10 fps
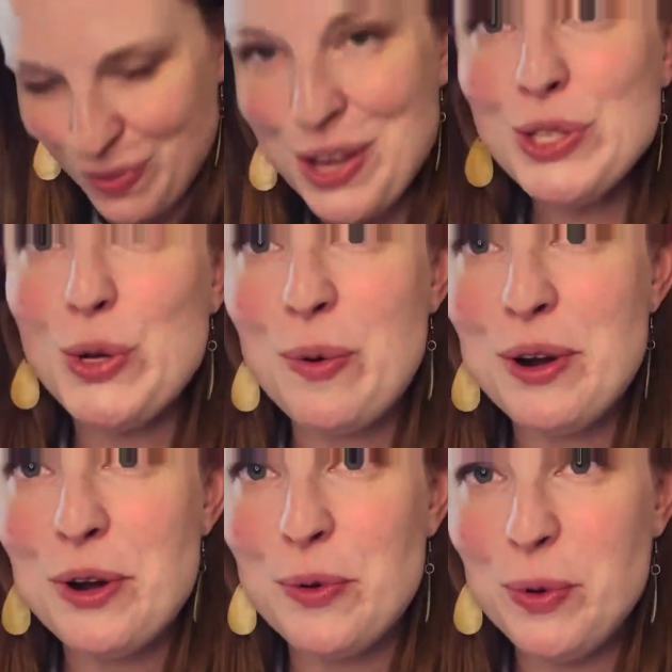So I went in
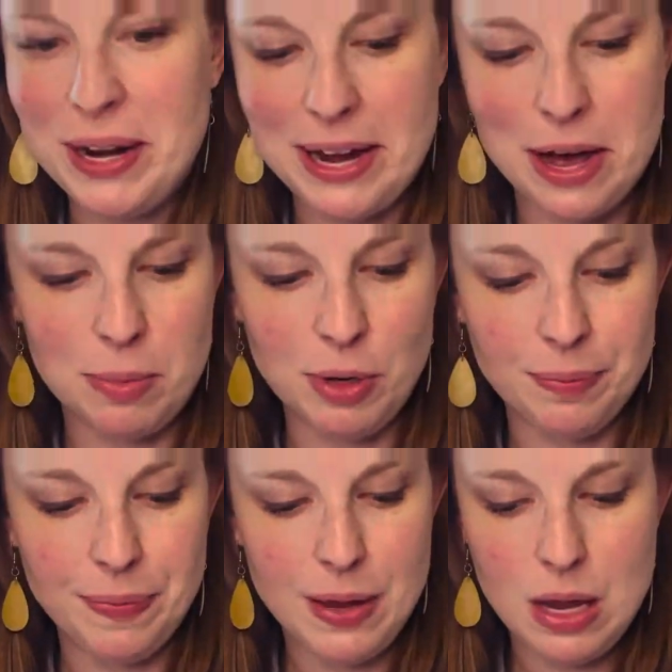her room and I got them
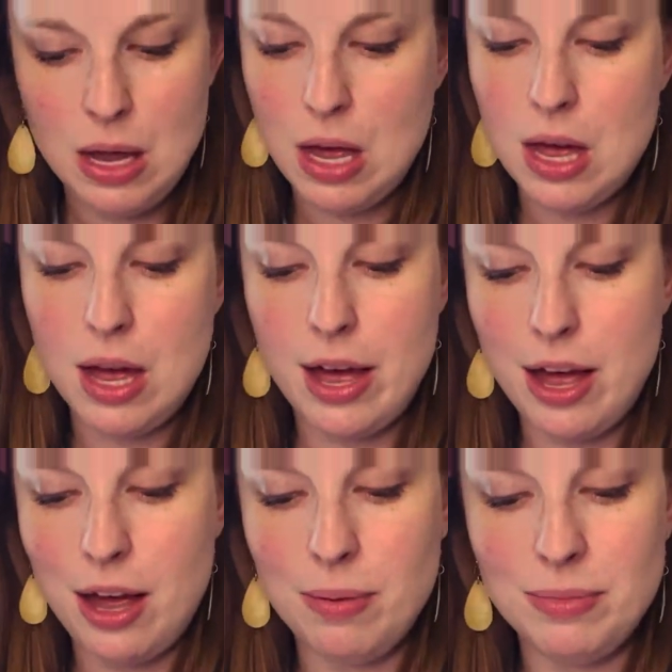all
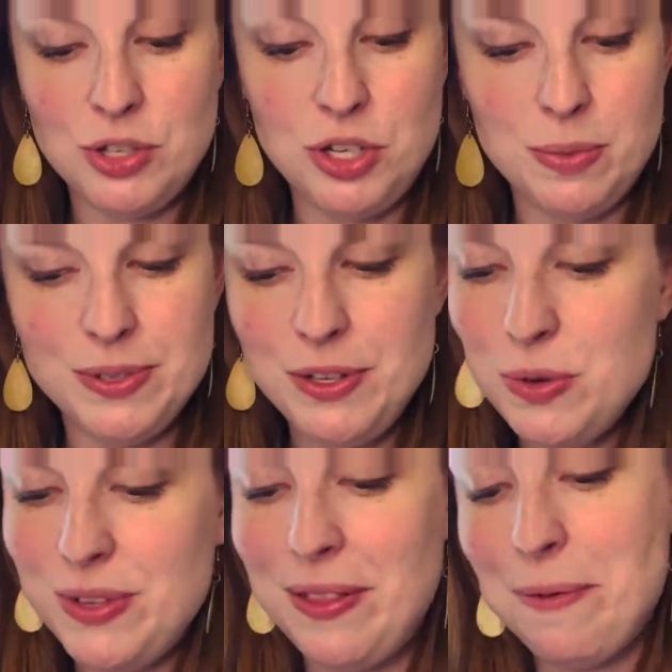because she wasn't
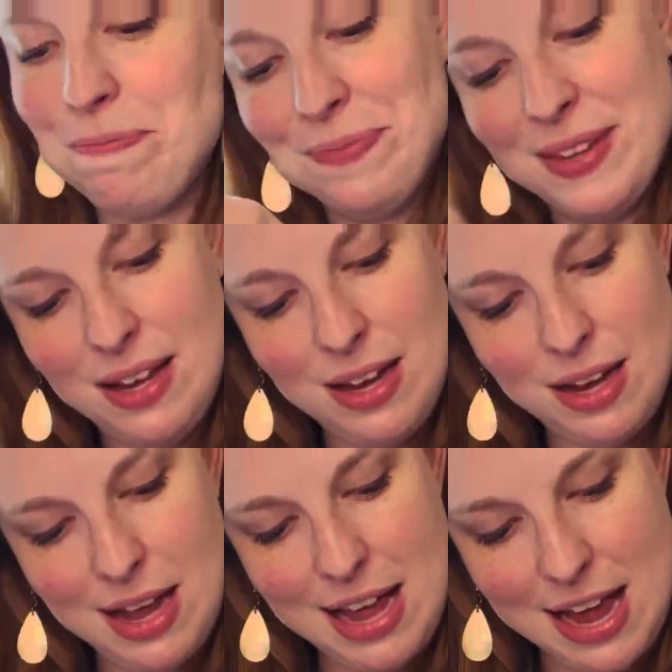using them.
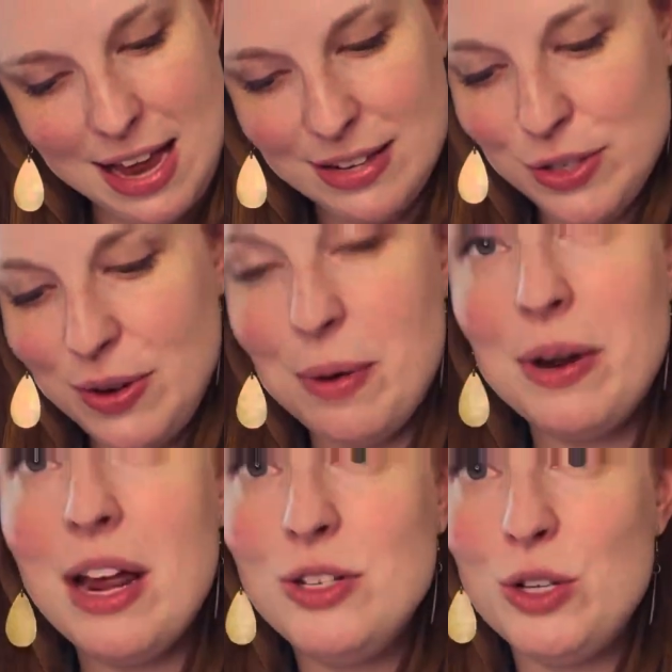And so now what
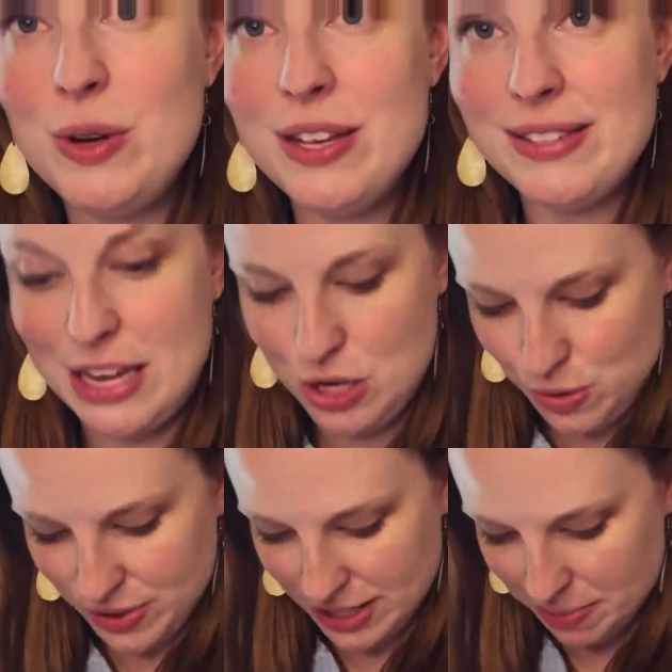I do is I
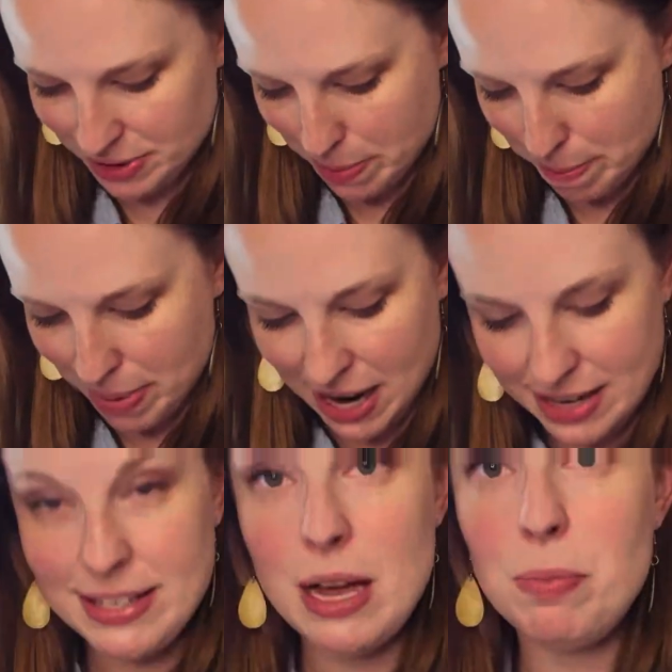use them to
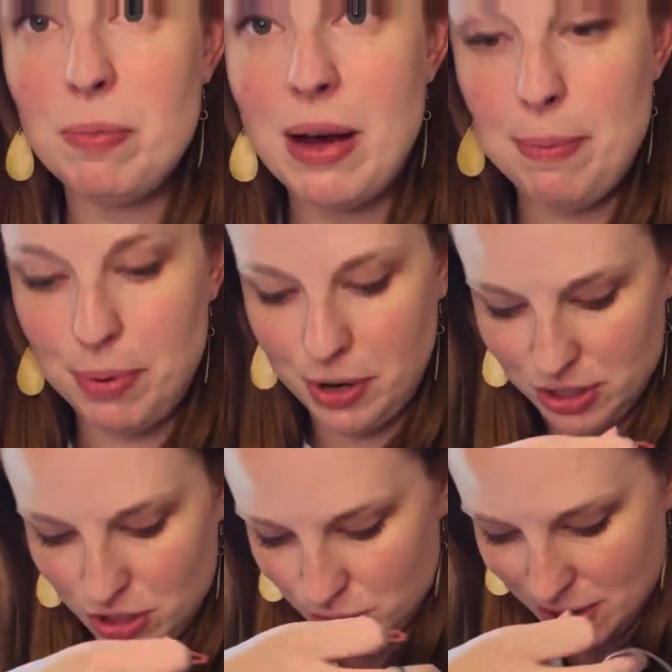bind up my
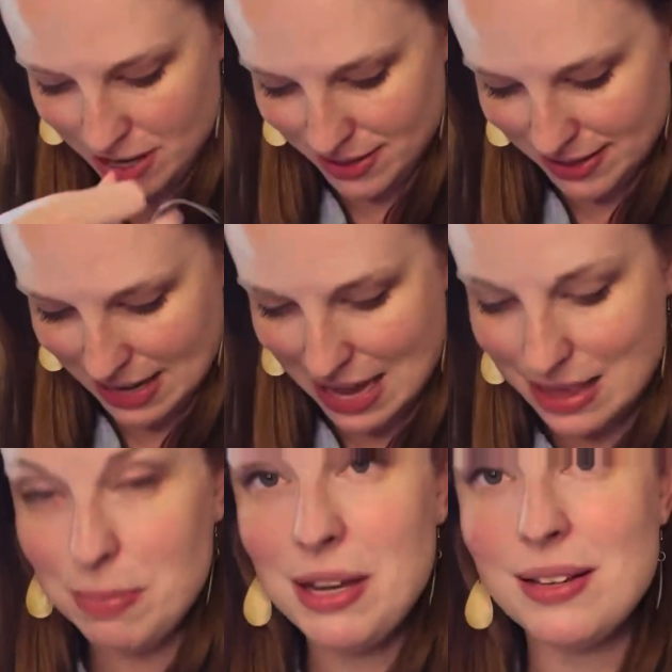parked threads, and
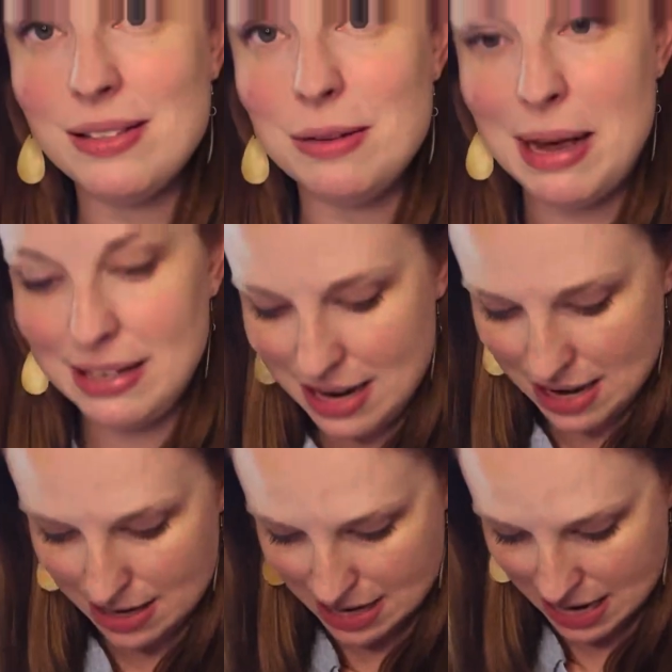then because they're
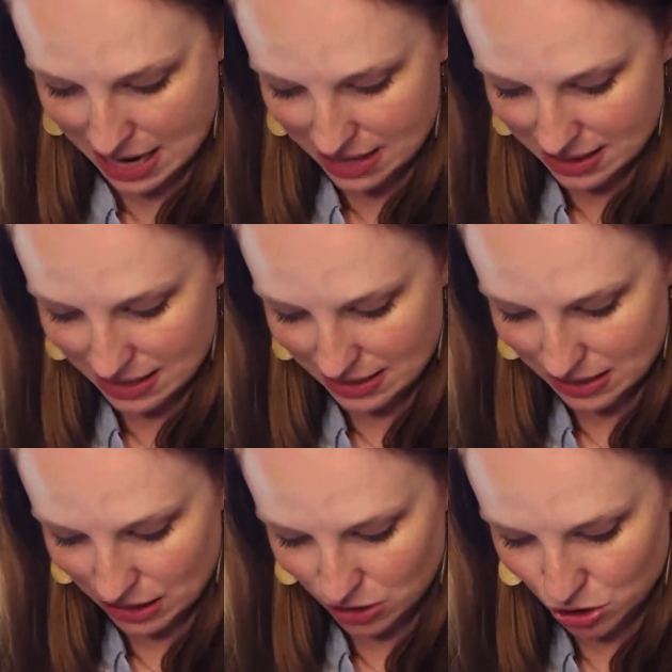magnetic, they
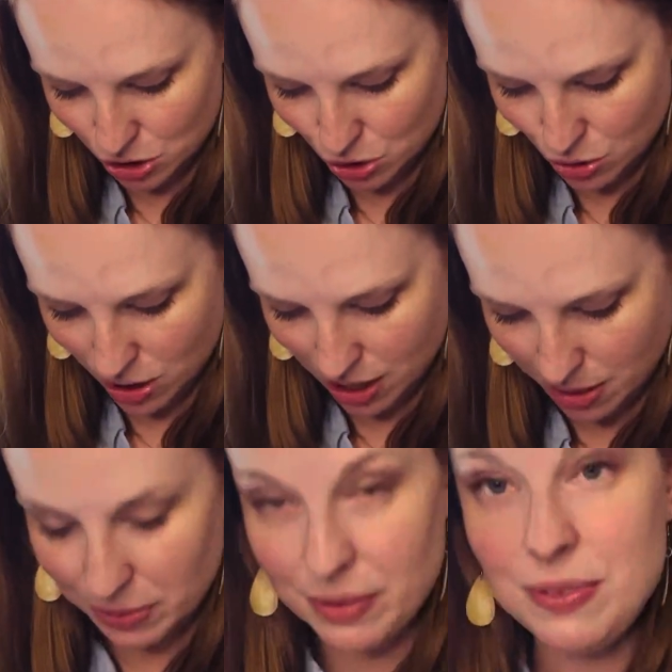stick to a
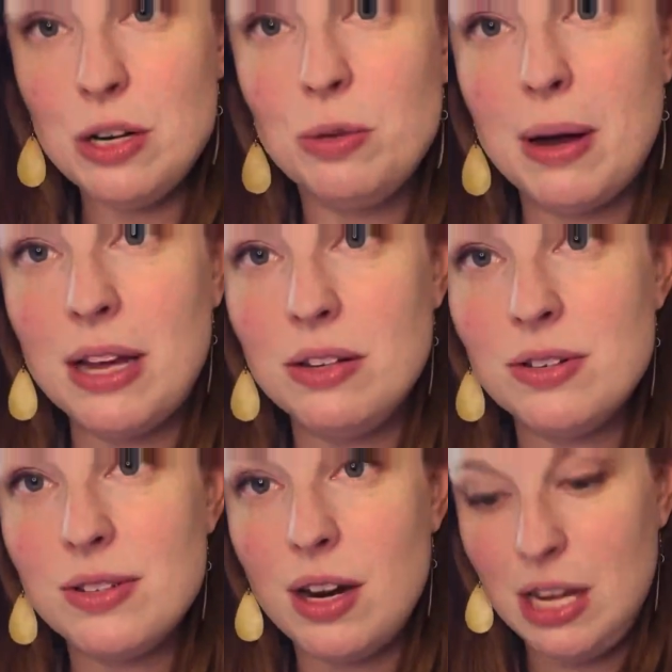couple of needle minders
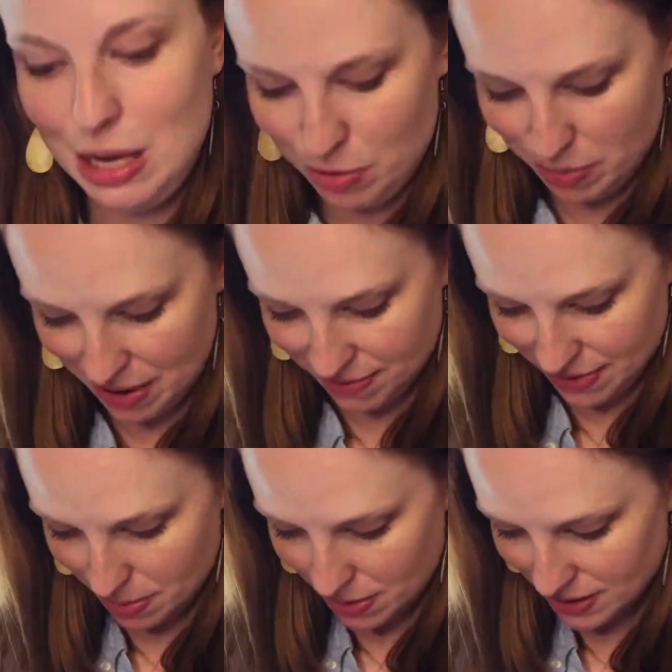that I keep on my
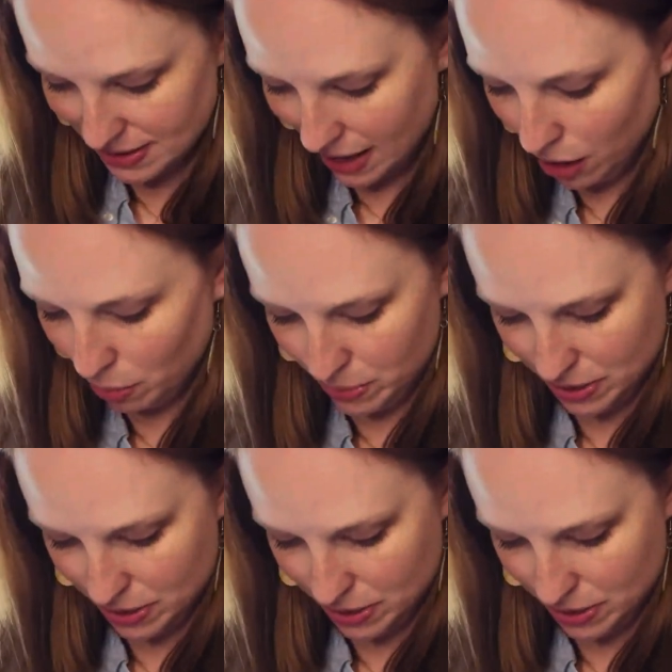fabric to help